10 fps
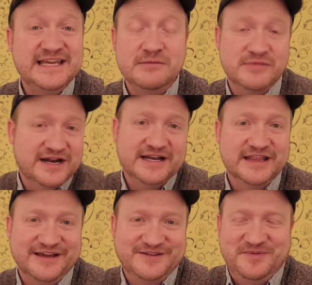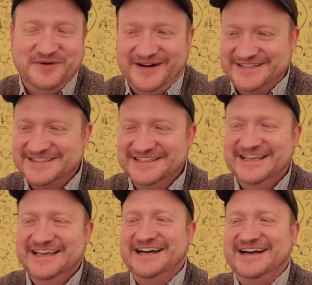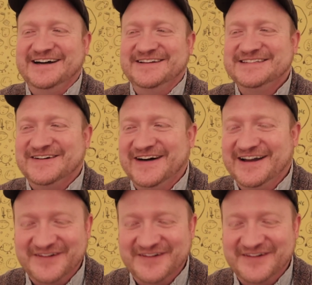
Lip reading: but I didn't like sports. So I